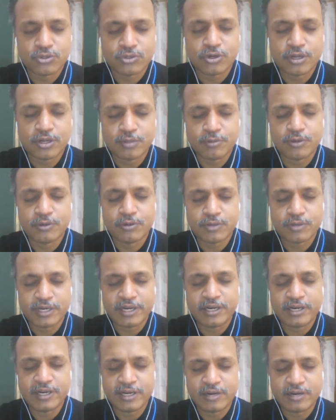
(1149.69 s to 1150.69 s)
which we're going to
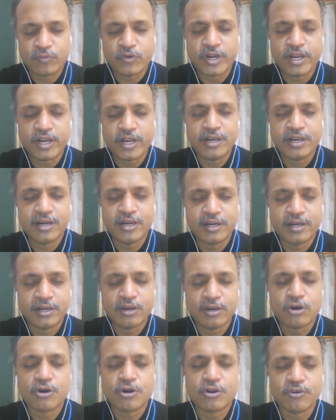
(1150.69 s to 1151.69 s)
talk about in a little
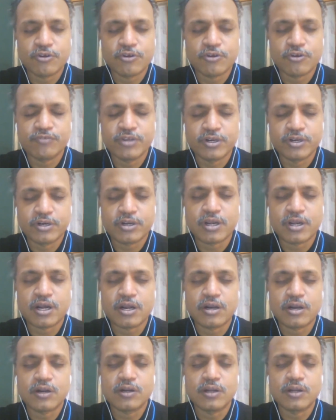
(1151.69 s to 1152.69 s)
while. And a lot
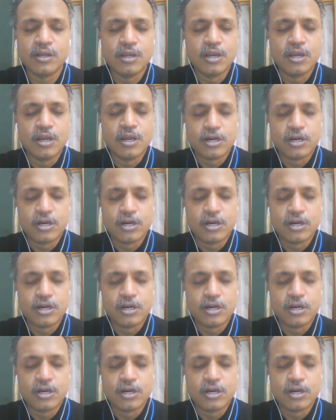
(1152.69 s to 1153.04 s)
of the